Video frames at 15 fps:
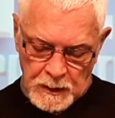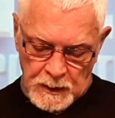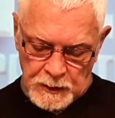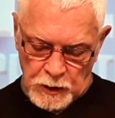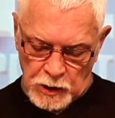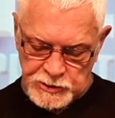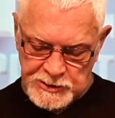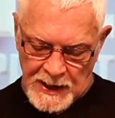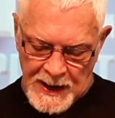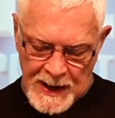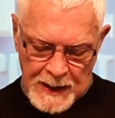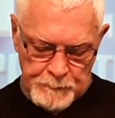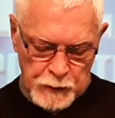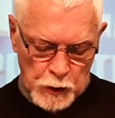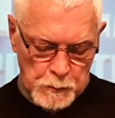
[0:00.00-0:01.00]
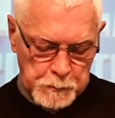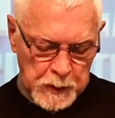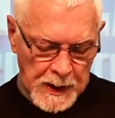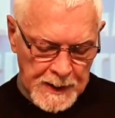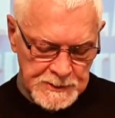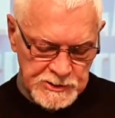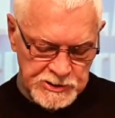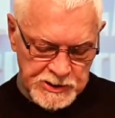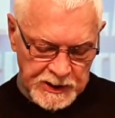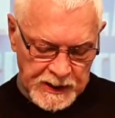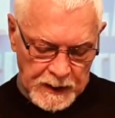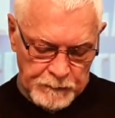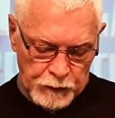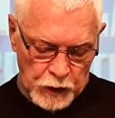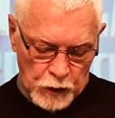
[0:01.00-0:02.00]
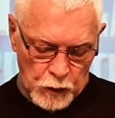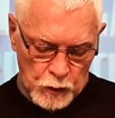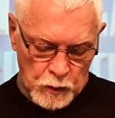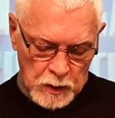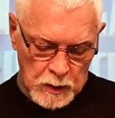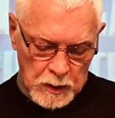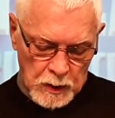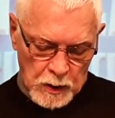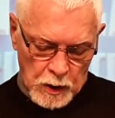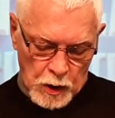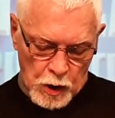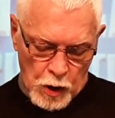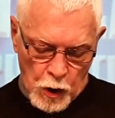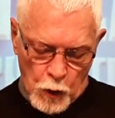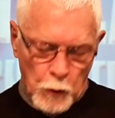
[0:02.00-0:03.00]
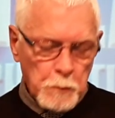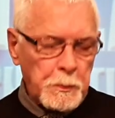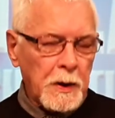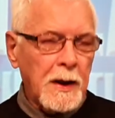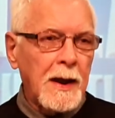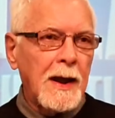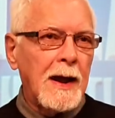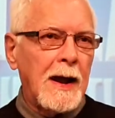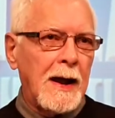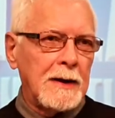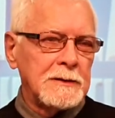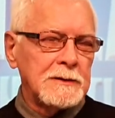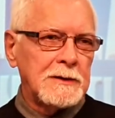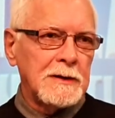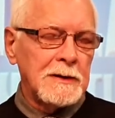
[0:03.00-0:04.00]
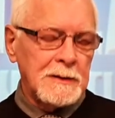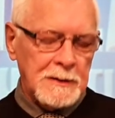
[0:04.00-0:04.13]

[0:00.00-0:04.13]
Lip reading: and not to harm you, plans to give you a hope and